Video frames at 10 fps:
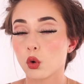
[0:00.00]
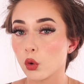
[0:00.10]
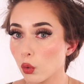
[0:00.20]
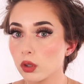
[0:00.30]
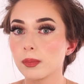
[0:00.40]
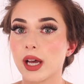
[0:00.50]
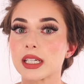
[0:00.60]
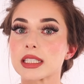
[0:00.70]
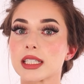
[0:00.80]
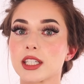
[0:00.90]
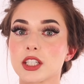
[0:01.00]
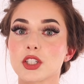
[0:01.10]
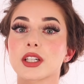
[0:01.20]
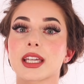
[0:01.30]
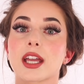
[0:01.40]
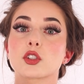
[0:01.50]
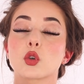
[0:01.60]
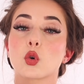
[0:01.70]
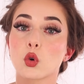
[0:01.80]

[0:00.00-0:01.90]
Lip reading: cool button doesn't get